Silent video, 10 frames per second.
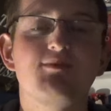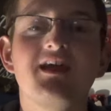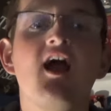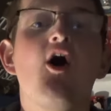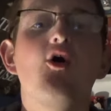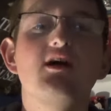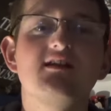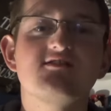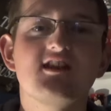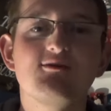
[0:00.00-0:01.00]
me, all you
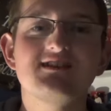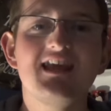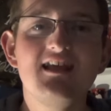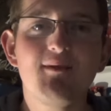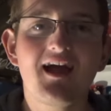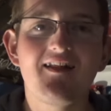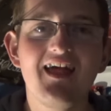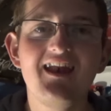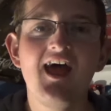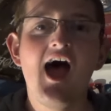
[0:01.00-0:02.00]
need to do is email
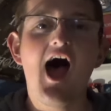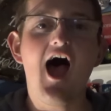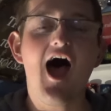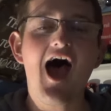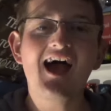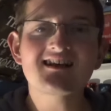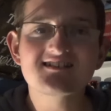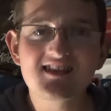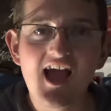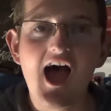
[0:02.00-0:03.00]
in uh,
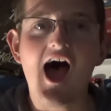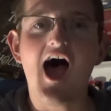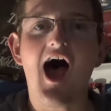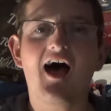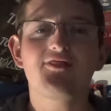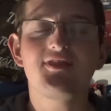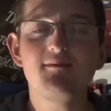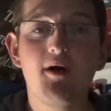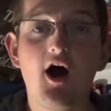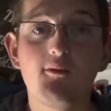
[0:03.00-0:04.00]
ask uh, at
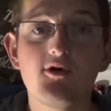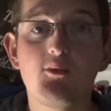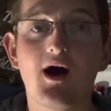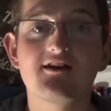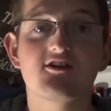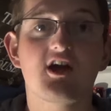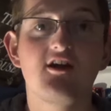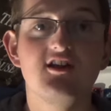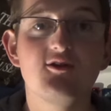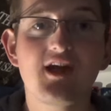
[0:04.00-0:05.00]

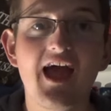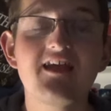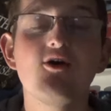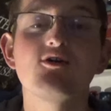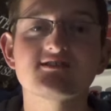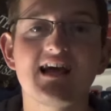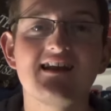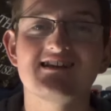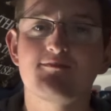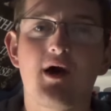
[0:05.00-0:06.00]
themeparkworldwide.co.uk or send
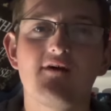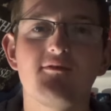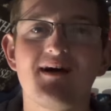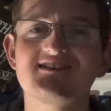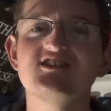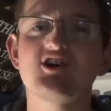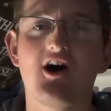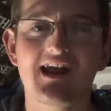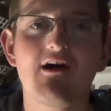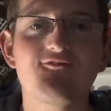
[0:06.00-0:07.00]
it as a private message
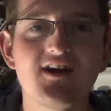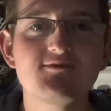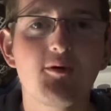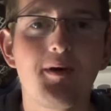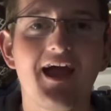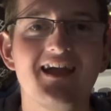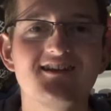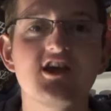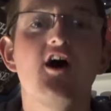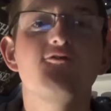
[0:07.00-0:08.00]
on our Facebook
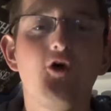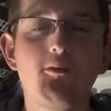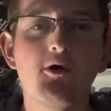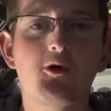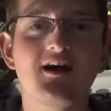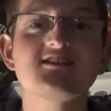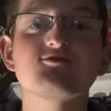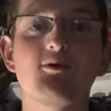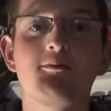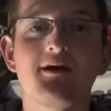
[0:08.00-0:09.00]
page. Four more questions
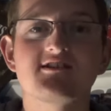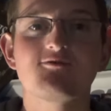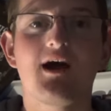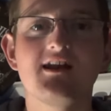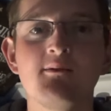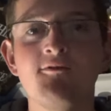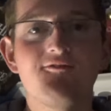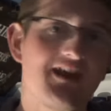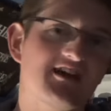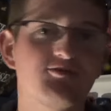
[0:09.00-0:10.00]
will be picked at random
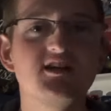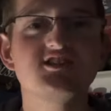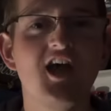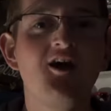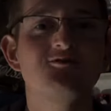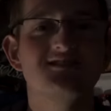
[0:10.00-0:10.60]
for next week's show.